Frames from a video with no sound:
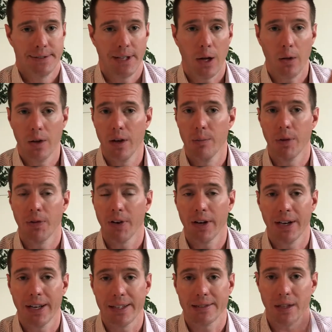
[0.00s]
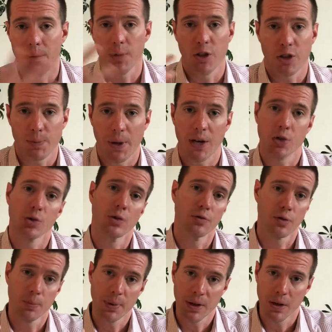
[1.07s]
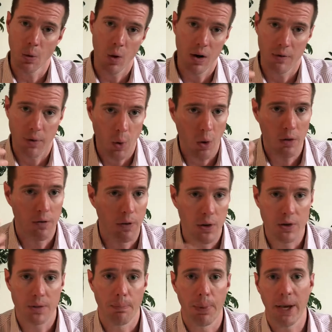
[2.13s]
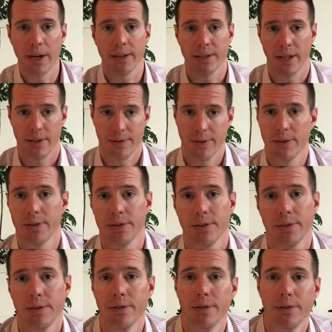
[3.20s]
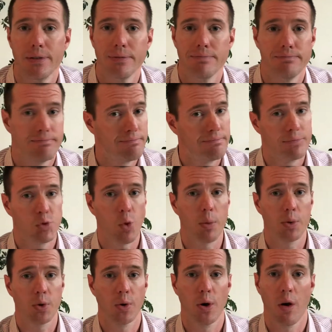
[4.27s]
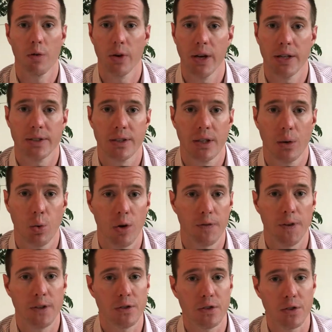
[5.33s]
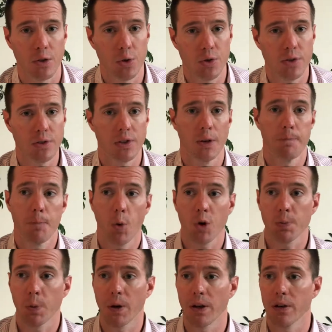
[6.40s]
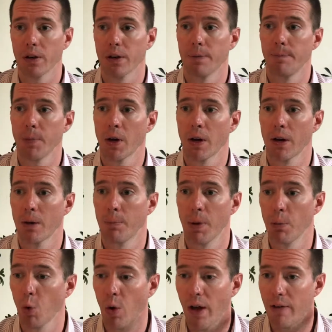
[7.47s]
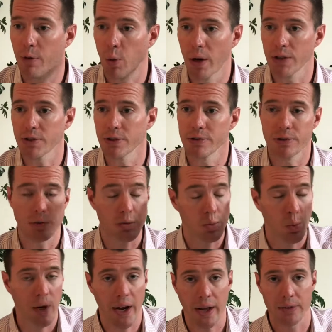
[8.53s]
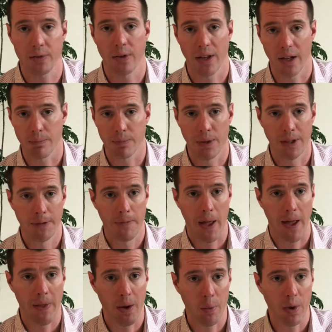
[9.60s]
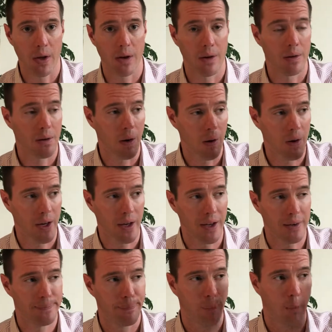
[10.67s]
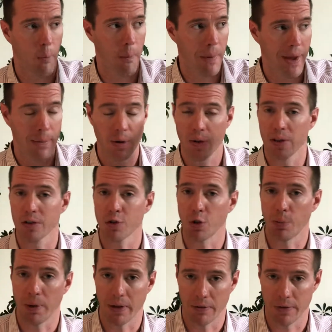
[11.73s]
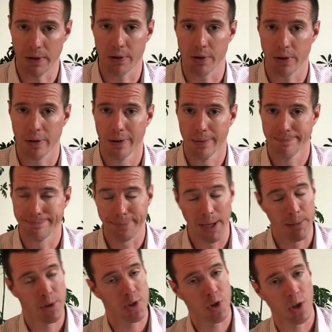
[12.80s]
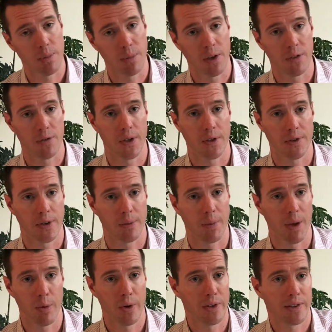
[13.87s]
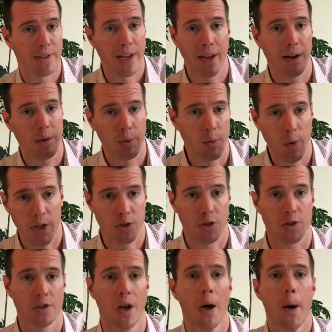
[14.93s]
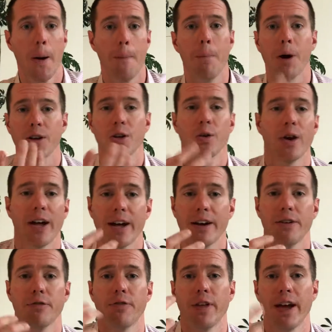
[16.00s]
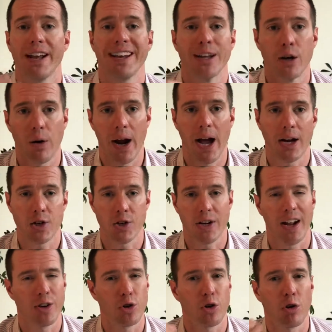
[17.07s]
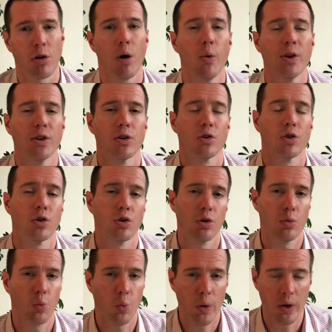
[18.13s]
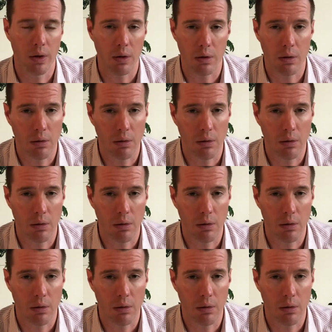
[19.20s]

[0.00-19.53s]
Tell them that they're going to get something special for being one of your first beta testers. It's what we're doing over at Work Visa Solutions. Works pretty good. People will have questions. We answer them. And then we know, okay, maybe this should be a feature. Maybe it shouldn't be a feature. Maybe we can just handle it with questions. But you have that interaction, and you're growing your goodwill.